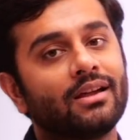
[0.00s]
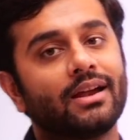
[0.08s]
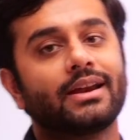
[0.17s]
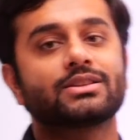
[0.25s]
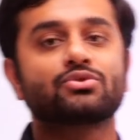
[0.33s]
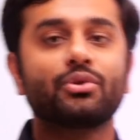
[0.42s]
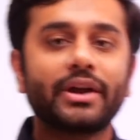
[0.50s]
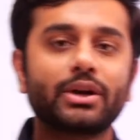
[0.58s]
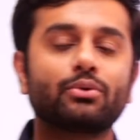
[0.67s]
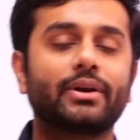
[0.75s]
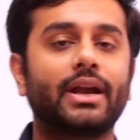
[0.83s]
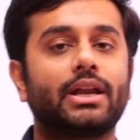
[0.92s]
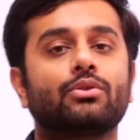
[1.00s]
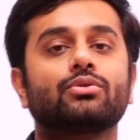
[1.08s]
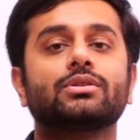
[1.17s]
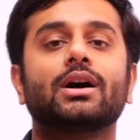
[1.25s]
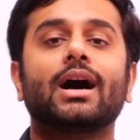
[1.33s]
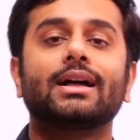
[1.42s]
it is going to get you to
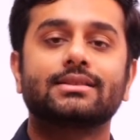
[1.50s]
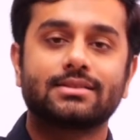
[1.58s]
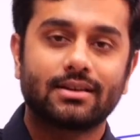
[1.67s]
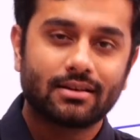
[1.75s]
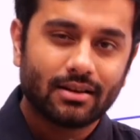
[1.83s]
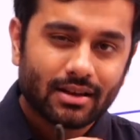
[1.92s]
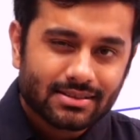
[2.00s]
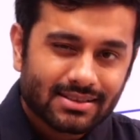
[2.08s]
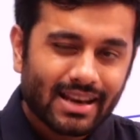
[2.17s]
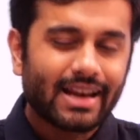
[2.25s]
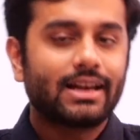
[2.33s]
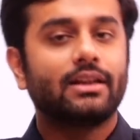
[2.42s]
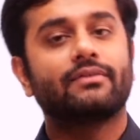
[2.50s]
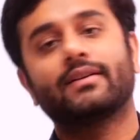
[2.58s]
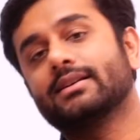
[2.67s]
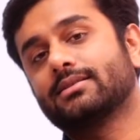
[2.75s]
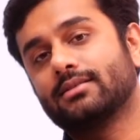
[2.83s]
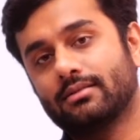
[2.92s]
the answer slightly
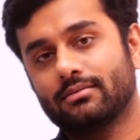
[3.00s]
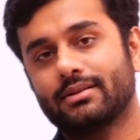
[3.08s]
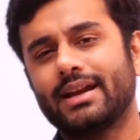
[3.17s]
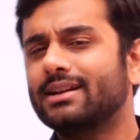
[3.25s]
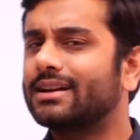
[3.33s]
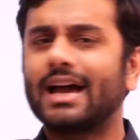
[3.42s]
faster, right?